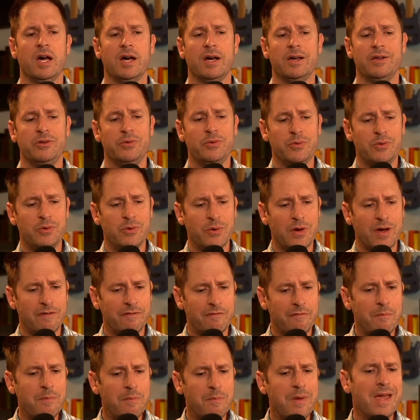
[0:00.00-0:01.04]
You have
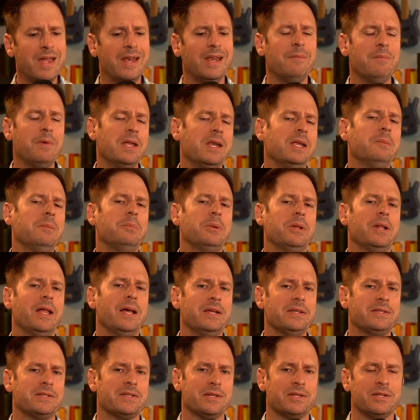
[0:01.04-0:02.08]
many, many
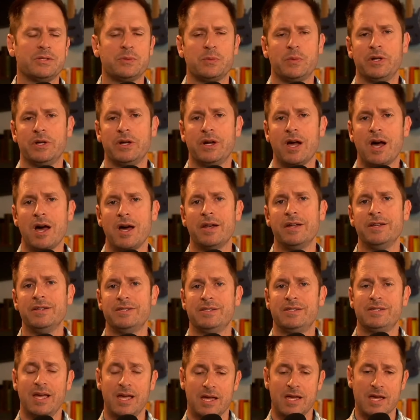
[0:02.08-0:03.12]
places where God is
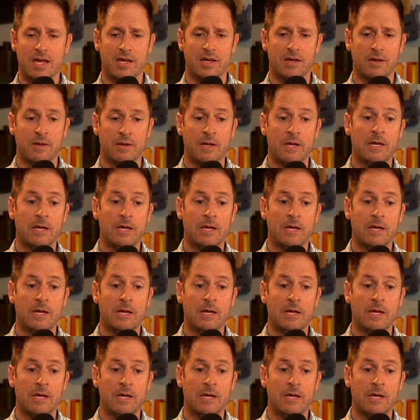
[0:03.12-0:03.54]
saying